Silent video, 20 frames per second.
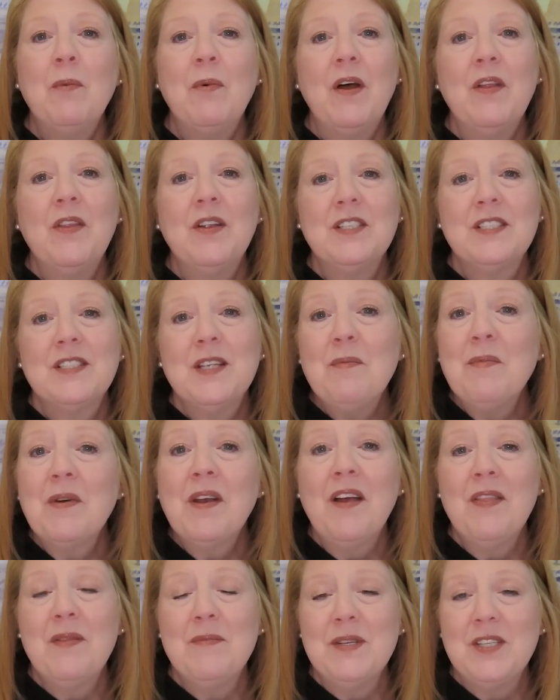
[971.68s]
Well, there's
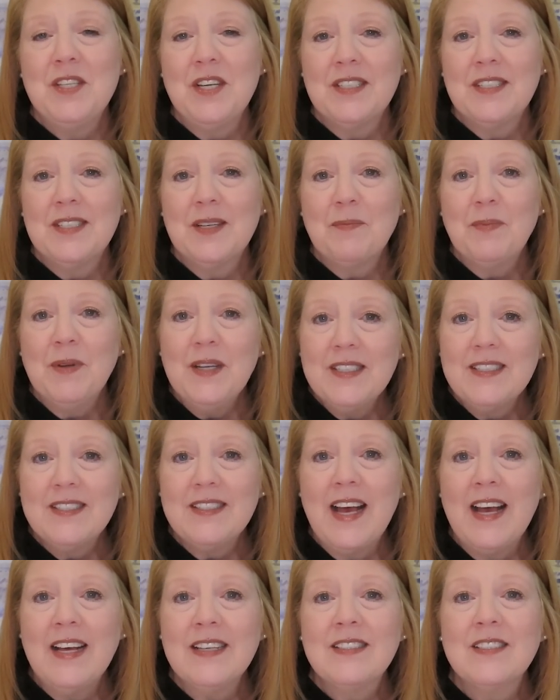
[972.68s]
someone on the Majestic
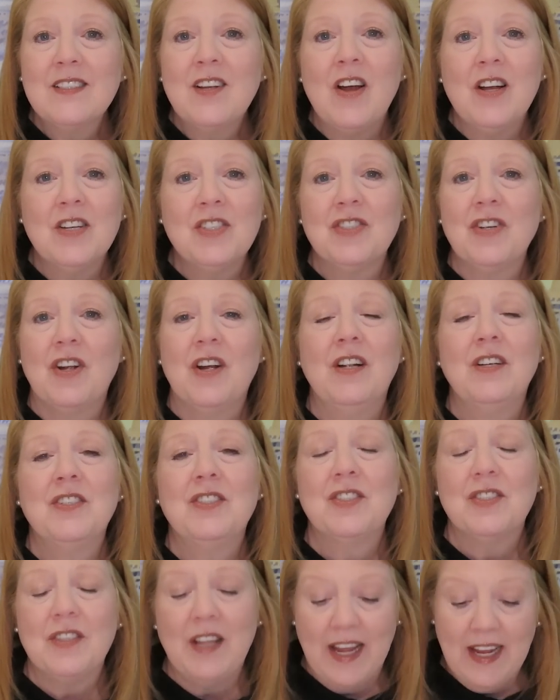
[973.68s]
Princess got
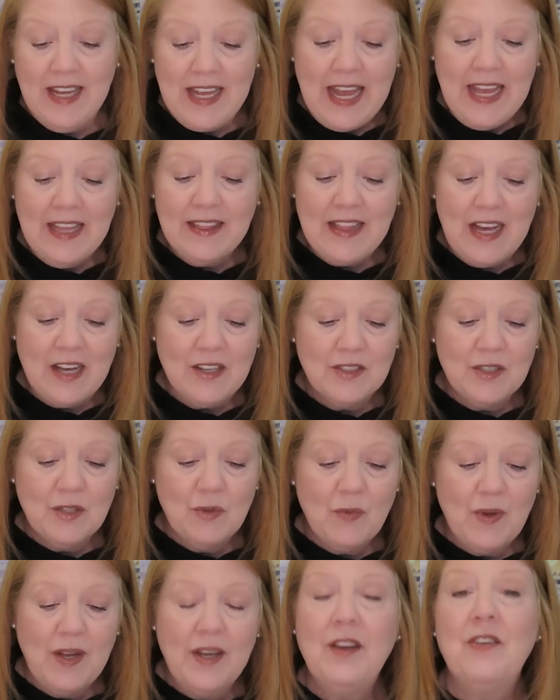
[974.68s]
charged like
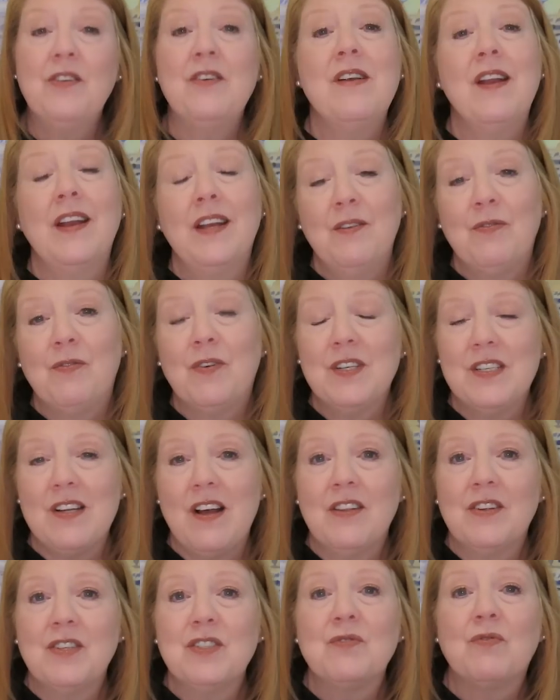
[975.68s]

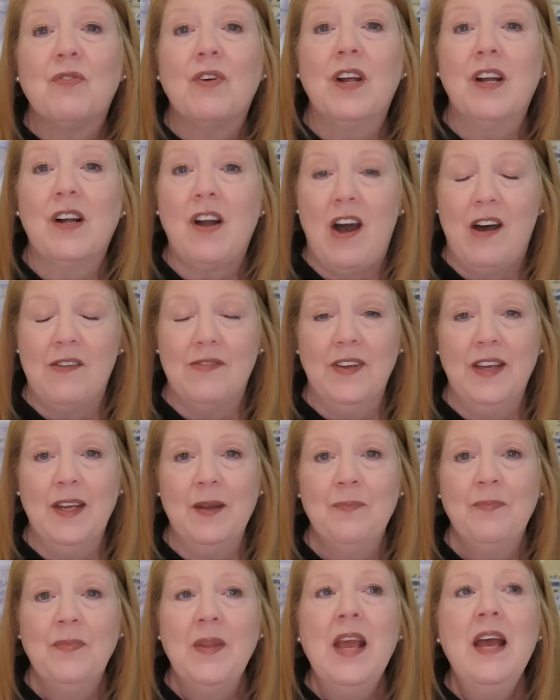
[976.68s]
$8,194 for a
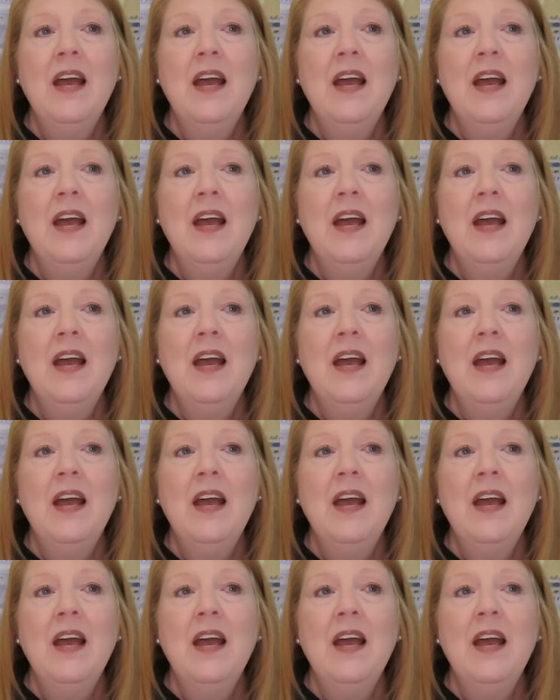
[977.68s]
coffee.